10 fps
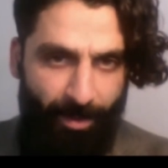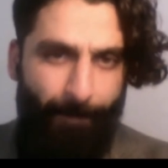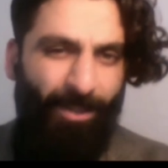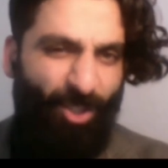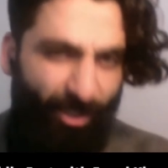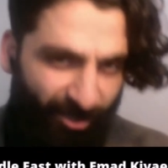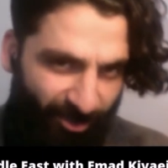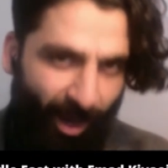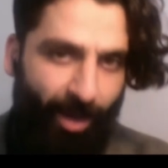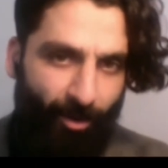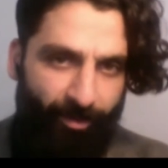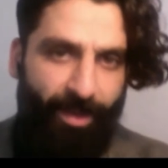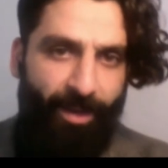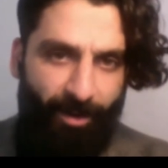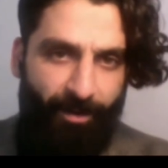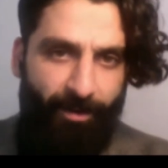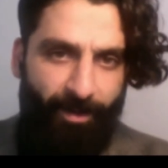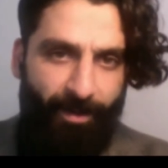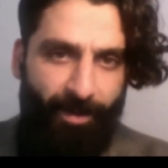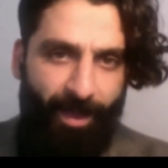But just sign over here.
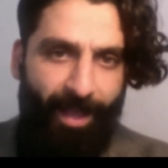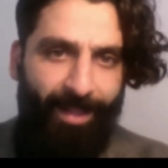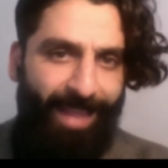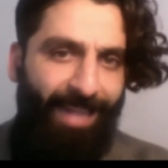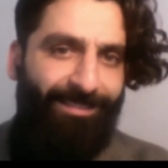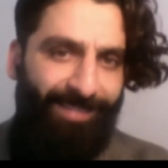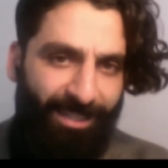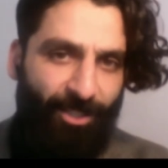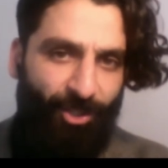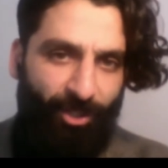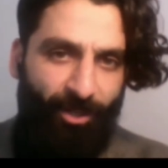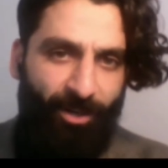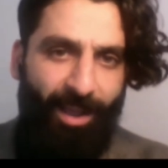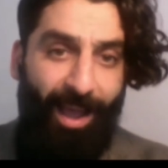And that signature